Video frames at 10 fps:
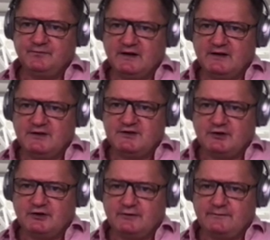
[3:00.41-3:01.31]
So I
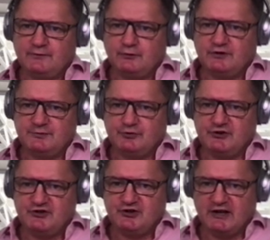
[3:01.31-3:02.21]
look for a
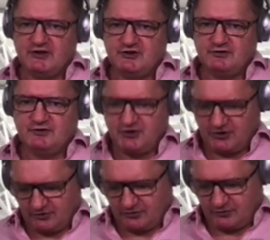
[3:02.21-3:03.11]
depreciation,
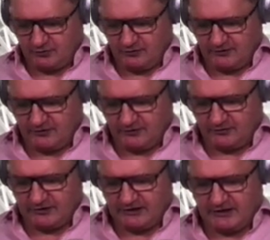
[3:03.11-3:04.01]

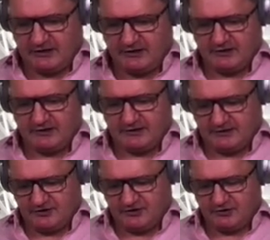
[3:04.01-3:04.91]

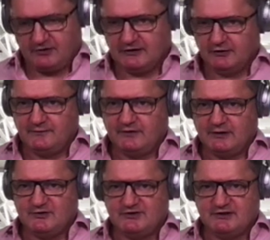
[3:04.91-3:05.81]
2392. I look for
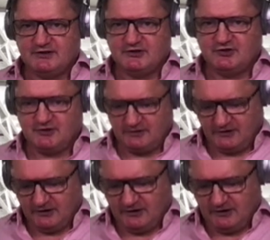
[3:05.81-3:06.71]
amortization,
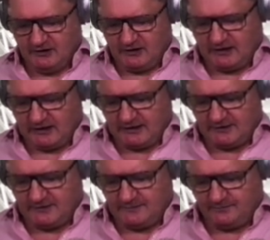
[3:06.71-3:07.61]

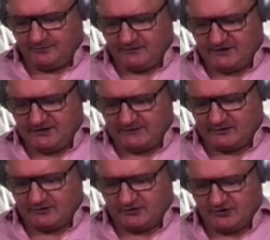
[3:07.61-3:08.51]
add
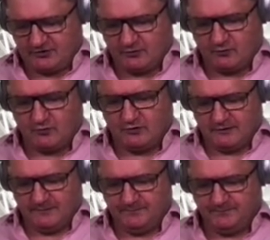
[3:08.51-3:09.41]
721.